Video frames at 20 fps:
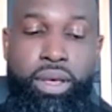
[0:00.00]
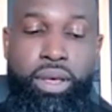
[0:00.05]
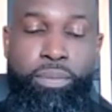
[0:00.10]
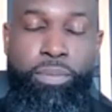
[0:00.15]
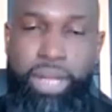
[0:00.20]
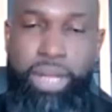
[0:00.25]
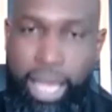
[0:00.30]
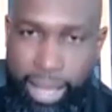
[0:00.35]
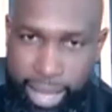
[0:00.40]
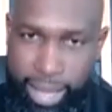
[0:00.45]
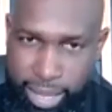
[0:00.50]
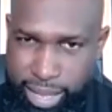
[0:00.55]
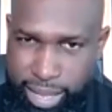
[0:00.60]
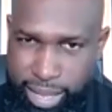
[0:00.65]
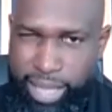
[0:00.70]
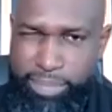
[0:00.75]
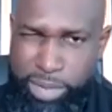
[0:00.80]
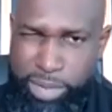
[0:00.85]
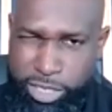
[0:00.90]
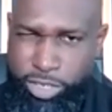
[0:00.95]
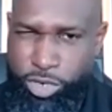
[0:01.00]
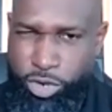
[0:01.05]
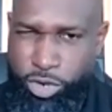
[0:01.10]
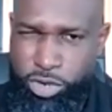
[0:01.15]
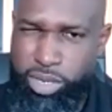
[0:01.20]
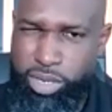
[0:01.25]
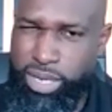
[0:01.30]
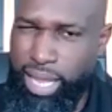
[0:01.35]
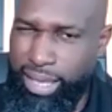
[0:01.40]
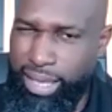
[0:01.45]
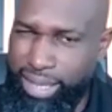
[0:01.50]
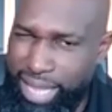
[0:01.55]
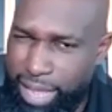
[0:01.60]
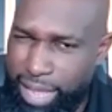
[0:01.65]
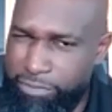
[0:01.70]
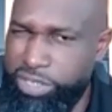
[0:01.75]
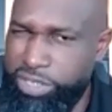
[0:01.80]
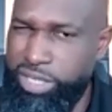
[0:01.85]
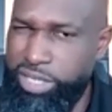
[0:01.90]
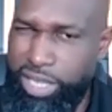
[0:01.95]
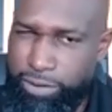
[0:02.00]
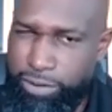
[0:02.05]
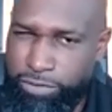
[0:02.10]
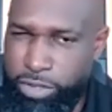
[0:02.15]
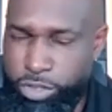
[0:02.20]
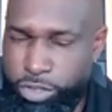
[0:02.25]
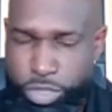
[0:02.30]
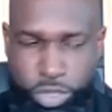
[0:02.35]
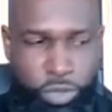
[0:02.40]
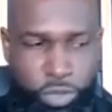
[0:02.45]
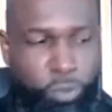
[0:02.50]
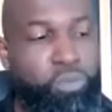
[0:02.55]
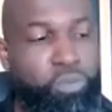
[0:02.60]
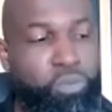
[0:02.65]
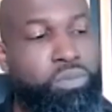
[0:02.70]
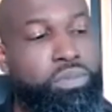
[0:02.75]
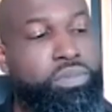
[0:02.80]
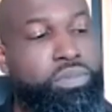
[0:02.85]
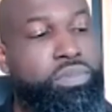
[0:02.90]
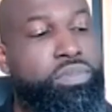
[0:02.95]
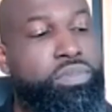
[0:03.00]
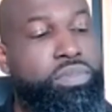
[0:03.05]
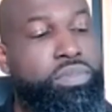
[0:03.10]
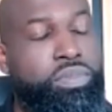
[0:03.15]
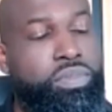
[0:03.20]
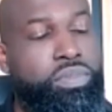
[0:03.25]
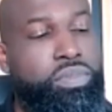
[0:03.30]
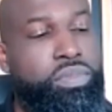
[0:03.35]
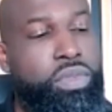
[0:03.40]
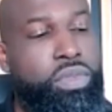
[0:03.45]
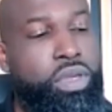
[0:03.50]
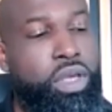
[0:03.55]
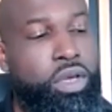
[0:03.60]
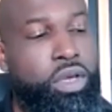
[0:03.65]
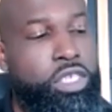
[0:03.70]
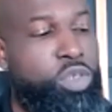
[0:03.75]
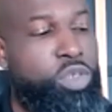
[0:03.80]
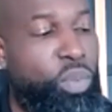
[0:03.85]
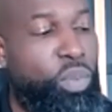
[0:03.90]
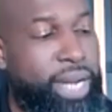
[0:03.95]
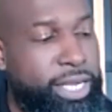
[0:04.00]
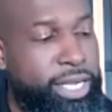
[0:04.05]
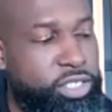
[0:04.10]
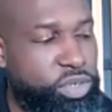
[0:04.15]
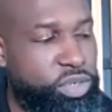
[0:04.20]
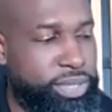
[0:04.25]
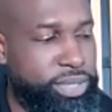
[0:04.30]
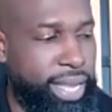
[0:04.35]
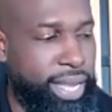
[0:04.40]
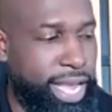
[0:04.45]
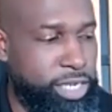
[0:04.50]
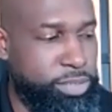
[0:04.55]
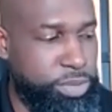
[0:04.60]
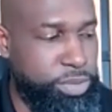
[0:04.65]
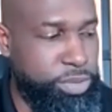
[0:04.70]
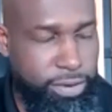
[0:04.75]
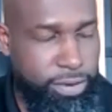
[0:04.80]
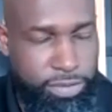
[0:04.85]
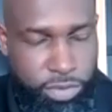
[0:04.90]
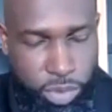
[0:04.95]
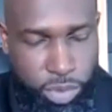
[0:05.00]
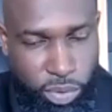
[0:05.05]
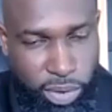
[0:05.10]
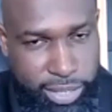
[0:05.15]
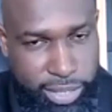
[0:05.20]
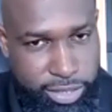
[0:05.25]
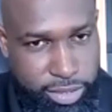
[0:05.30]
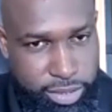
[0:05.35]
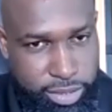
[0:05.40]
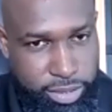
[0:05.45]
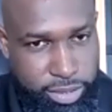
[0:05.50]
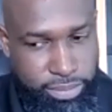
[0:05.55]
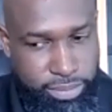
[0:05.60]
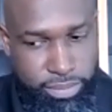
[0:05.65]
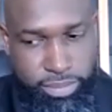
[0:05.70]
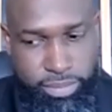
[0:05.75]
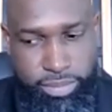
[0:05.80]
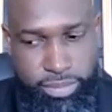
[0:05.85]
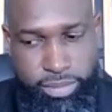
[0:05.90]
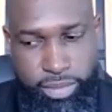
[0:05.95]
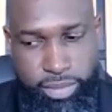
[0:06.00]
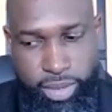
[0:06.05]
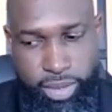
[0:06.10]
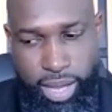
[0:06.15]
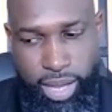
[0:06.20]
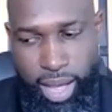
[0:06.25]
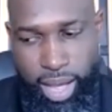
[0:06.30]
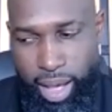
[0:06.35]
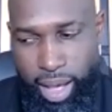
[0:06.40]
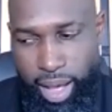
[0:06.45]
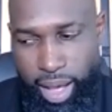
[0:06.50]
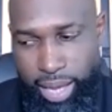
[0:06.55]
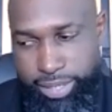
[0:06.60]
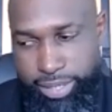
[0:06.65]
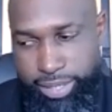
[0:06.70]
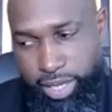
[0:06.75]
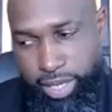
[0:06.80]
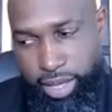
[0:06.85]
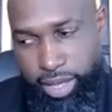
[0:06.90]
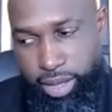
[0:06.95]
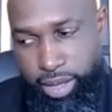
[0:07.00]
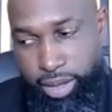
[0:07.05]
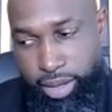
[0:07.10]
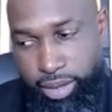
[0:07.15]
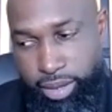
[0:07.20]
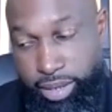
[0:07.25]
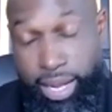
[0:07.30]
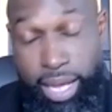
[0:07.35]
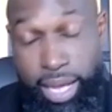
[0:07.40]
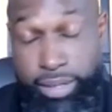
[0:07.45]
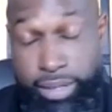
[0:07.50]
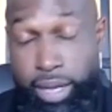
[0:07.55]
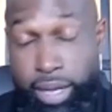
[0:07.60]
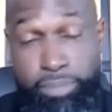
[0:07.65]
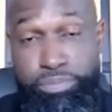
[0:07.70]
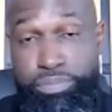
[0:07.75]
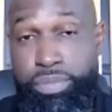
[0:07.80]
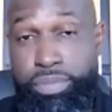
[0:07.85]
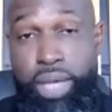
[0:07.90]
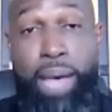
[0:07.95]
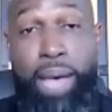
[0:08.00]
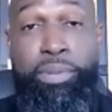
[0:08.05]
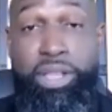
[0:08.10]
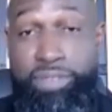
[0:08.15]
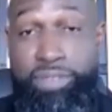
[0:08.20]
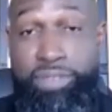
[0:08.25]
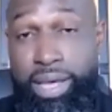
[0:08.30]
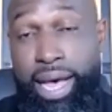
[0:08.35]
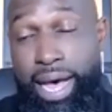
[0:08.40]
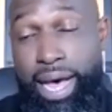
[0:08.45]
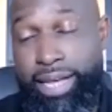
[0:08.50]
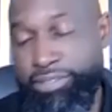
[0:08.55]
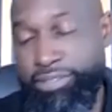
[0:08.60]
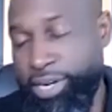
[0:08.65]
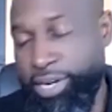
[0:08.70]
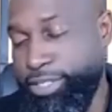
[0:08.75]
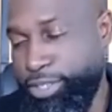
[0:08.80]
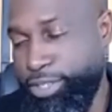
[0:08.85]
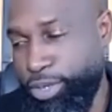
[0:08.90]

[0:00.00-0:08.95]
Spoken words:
But again, like I mentioned earlier, like life is gifting to you. So what I do is I ask myself 3 questions. I say, and I believe in God, right?